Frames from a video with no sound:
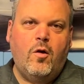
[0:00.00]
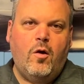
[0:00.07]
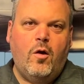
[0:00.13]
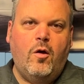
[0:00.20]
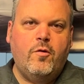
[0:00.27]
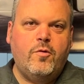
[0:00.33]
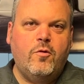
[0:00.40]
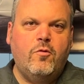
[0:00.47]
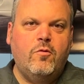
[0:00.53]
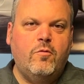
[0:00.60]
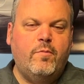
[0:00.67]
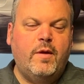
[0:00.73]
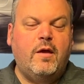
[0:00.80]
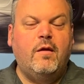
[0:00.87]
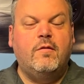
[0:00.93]
Also,
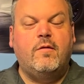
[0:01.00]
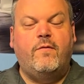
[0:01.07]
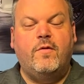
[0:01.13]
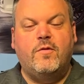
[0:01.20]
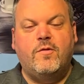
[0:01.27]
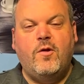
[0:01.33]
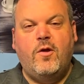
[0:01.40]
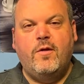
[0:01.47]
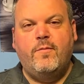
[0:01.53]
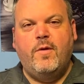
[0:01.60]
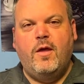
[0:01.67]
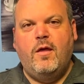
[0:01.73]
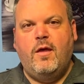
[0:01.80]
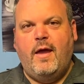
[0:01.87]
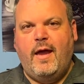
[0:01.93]
because I've installed them
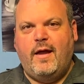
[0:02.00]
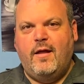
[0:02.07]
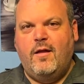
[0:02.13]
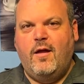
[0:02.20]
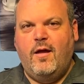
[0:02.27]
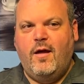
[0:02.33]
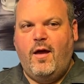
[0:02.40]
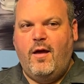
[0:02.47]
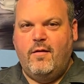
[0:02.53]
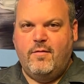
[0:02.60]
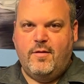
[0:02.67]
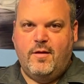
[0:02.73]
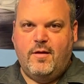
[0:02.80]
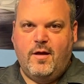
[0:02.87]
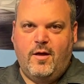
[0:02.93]
all, I can
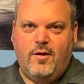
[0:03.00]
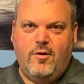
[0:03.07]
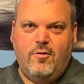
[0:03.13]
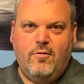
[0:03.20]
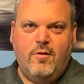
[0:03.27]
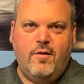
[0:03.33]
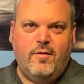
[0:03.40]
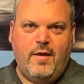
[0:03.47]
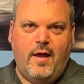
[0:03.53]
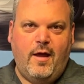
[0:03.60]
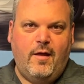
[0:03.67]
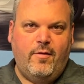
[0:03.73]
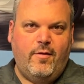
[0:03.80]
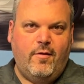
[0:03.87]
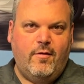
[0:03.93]
honestly tell you
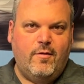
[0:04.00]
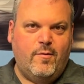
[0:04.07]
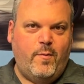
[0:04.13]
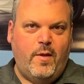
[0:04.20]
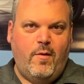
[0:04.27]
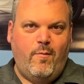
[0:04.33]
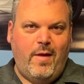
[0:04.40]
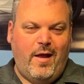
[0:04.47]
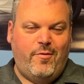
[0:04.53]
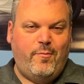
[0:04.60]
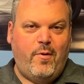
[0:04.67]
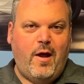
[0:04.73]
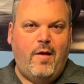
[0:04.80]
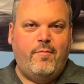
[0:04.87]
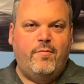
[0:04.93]
that there has been a math
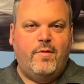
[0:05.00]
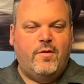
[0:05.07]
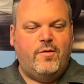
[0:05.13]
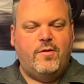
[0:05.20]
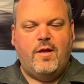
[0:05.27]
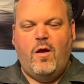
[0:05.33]
problem. This is